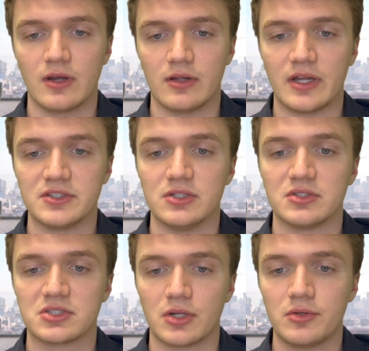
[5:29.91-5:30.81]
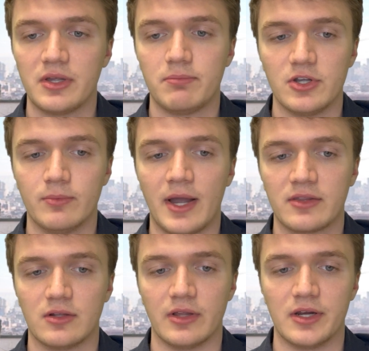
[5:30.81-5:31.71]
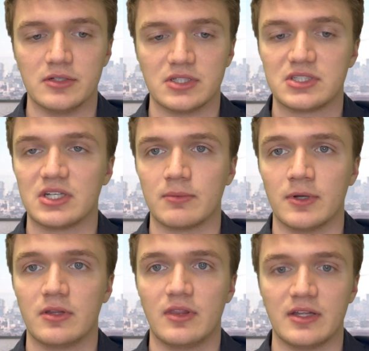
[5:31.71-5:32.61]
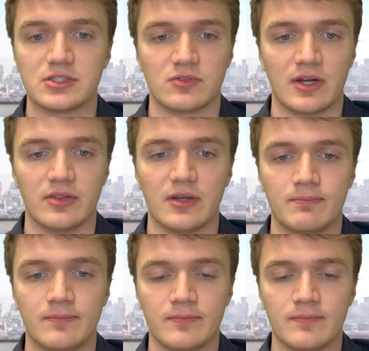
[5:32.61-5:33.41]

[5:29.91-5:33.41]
allows you to slowly peel back the layers of stigma that surround them.